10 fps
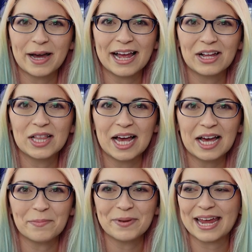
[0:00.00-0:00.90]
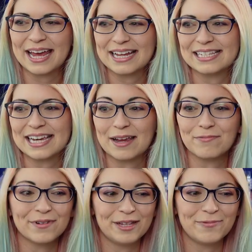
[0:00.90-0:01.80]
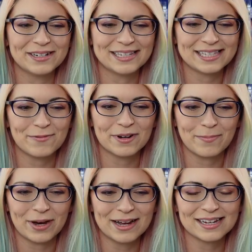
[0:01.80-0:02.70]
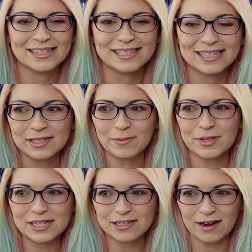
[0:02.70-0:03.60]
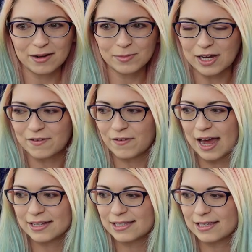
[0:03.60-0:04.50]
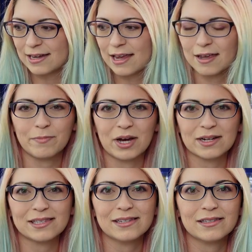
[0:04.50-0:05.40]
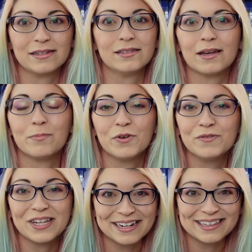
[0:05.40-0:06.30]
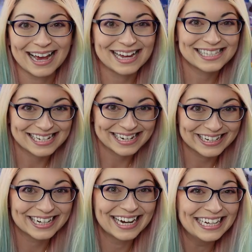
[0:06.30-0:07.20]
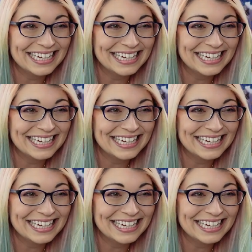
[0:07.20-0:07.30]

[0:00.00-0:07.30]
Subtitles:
pile up and I really want to see what I bought, because some of these items I've had sitting in boxes since I moved in last year.